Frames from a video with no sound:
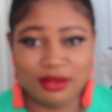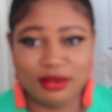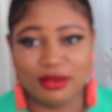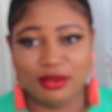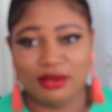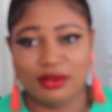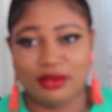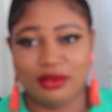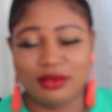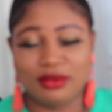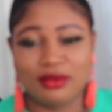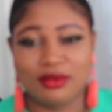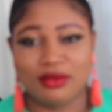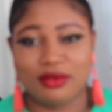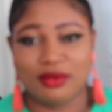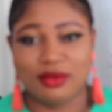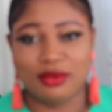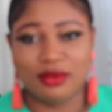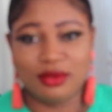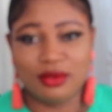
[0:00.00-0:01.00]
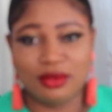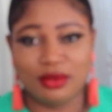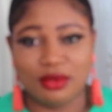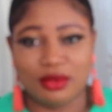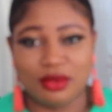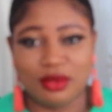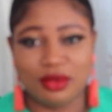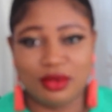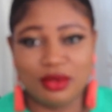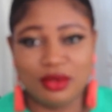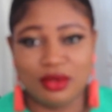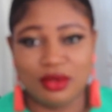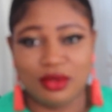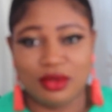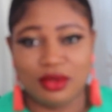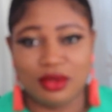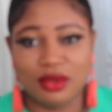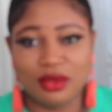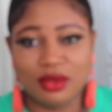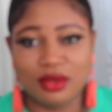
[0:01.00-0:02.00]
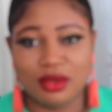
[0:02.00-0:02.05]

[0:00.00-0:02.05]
Nobody speaks.